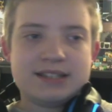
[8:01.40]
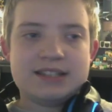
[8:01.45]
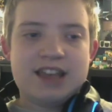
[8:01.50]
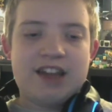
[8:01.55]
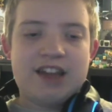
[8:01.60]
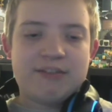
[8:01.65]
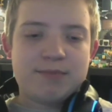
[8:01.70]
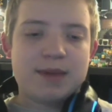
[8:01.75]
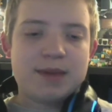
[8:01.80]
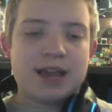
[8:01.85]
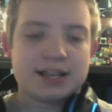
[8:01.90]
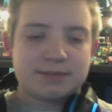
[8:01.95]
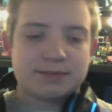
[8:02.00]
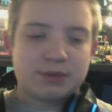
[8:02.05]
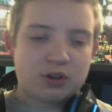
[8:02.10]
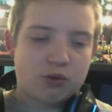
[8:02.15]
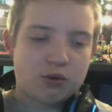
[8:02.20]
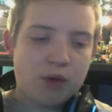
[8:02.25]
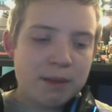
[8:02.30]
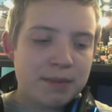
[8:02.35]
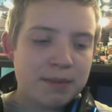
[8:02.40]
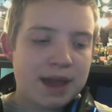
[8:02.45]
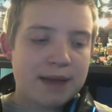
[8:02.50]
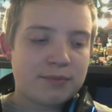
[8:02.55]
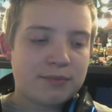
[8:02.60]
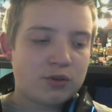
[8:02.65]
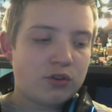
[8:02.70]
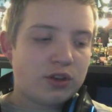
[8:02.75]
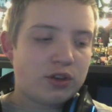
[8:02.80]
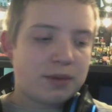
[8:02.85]
FPS, but your
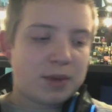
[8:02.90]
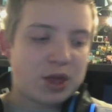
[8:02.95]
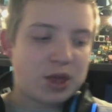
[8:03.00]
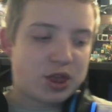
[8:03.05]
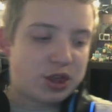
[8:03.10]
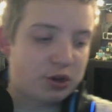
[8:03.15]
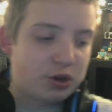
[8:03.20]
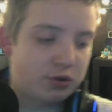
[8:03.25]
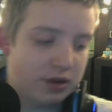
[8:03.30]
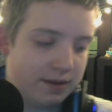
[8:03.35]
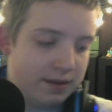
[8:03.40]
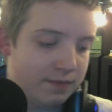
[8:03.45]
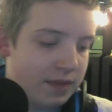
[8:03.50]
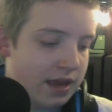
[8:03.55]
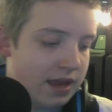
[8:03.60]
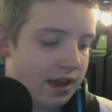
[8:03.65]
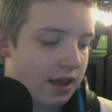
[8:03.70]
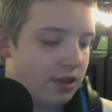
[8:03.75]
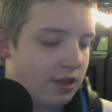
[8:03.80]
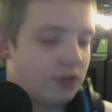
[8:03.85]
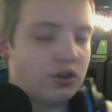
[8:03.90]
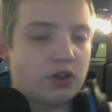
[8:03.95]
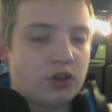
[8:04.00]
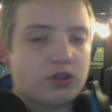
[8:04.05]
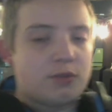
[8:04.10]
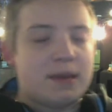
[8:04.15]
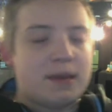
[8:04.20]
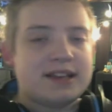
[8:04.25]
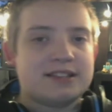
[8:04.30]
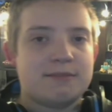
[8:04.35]
webcam's only going to be 30. This
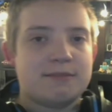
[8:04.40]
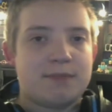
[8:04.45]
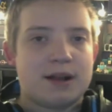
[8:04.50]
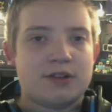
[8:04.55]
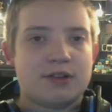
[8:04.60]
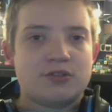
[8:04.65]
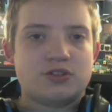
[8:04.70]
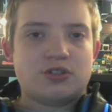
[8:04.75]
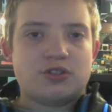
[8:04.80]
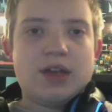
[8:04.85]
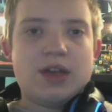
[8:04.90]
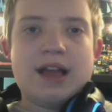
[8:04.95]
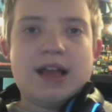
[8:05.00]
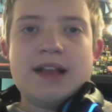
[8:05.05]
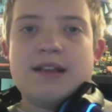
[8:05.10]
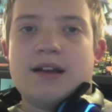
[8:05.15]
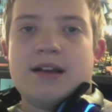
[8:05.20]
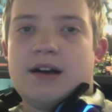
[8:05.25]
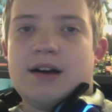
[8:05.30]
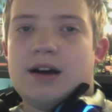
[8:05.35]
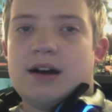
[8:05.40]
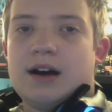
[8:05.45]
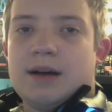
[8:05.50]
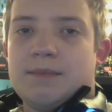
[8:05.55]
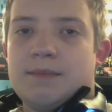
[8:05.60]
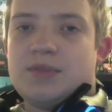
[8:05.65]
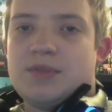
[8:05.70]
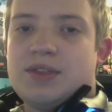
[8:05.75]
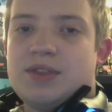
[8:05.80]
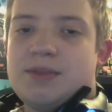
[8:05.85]
also makes it better, so then
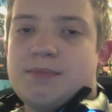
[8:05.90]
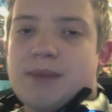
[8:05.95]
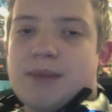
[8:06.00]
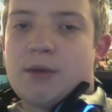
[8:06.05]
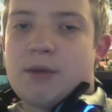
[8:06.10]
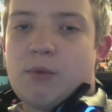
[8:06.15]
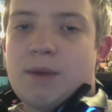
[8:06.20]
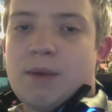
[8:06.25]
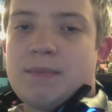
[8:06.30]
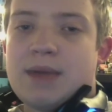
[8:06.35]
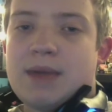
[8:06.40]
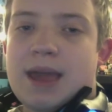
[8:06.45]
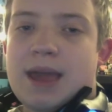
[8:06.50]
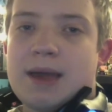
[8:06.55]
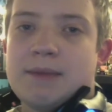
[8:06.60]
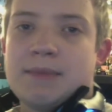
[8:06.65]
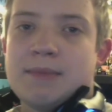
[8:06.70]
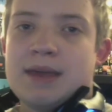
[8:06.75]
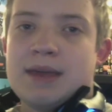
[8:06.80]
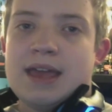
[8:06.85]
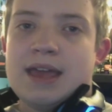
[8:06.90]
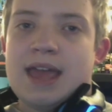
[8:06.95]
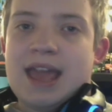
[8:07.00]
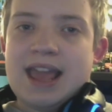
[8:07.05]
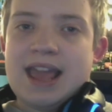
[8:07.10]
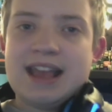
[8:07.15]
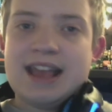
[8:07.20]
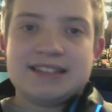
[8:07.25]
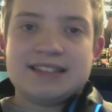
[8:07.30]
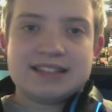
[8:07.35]
my webcam
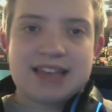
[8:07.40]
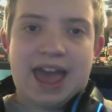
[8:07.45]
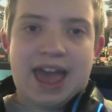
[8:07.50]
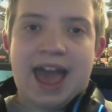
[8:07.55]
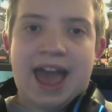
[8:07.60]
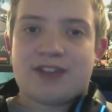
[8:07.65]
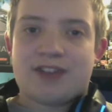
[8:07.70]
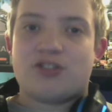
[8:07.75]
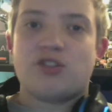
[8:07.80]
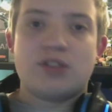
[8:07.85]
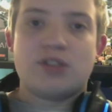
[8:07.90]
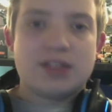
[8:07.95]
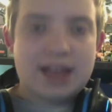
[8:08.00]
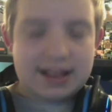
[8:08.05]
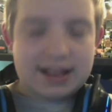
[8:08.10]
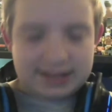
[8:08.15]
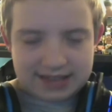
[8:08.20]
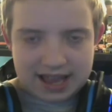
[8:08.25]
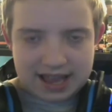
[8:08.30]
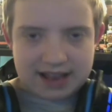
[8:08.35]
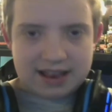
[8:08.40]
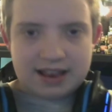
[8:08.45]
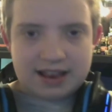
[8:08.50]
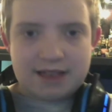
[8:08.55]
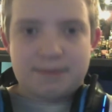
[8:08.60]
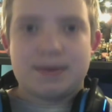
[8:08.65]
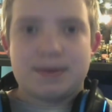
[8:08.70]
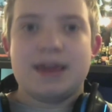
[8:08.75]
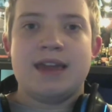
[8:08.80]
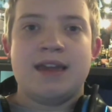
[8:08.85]
is actually then
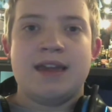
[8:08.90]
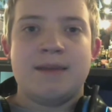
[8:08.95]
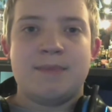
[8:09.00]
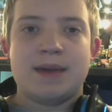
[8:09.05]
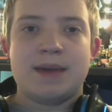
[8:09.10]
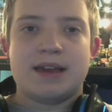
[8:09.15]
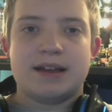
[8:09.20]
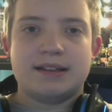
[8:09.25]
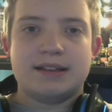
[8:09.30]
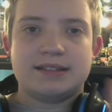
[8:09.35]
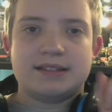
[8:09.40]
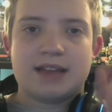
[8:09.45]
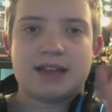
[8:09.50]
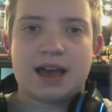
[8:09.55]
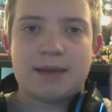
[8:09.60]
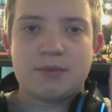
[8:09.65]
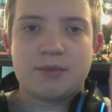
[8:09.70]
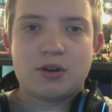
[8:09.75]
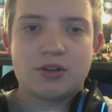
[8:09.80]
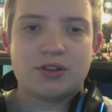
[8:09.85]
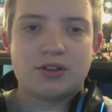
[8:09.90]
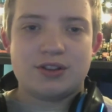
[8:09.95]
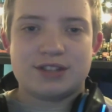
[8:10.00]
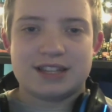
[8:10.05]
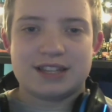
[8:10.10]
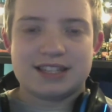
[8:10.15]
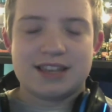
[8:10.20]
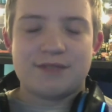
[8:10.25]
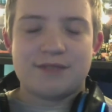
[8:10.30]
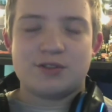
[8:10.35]
1080p because I'm currently
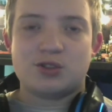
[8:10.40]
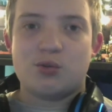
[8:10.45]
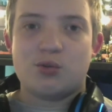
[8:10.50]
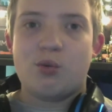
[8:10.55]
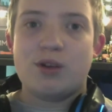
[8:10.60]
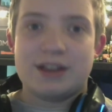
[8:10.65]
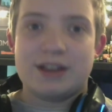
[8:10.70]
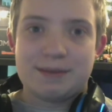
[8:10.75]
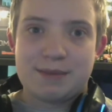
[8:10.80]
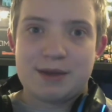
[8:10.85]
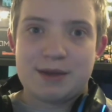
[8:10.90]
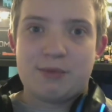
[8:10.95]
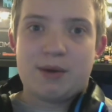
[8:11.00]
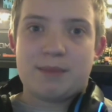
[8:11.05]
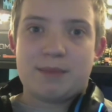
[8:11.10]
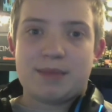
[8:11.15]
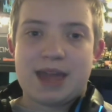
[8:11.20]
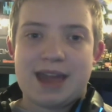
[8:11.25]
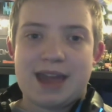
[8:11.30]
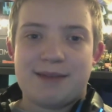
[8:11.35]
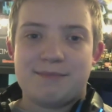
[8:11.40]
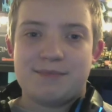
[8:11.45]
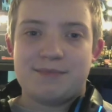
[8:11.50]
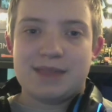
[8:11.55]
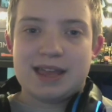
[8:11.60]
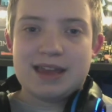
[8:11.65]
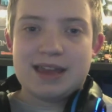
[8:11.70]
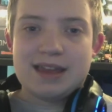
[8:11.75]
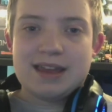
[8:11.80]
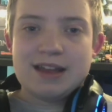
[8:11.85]
using a 720p webcam.
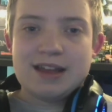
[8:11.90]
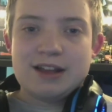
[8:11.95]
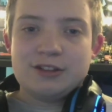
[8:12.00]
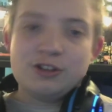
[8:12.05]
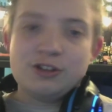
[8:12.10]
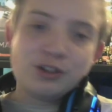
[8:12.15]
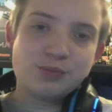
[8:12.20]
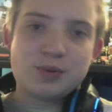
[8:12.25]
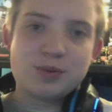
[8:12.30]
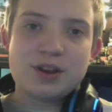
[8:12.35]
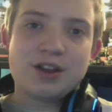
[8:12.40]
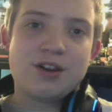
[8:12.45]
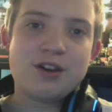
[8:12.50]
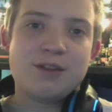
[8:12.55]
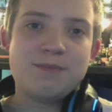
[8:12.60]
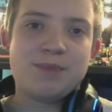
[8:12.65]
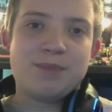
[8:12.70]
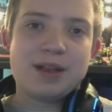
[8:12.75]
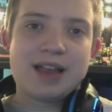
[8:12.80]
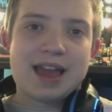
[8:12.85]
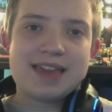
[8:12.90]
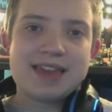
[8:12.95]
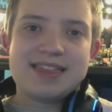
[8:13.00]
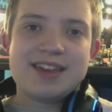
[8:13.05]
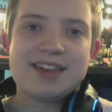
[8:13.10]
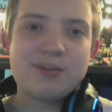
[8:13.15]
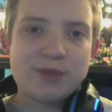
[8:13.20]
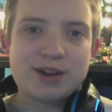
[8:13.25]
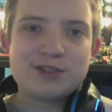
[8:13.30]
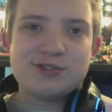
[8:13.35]
Looks pretty good, but I
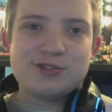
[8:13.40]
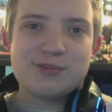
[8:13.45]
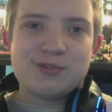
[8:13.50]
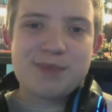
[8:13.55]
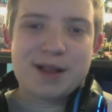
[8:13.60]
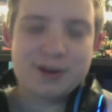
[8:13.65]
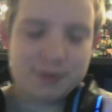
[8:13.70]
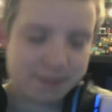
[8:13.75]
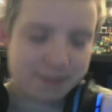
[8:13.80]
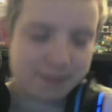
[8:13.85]
think we could do better.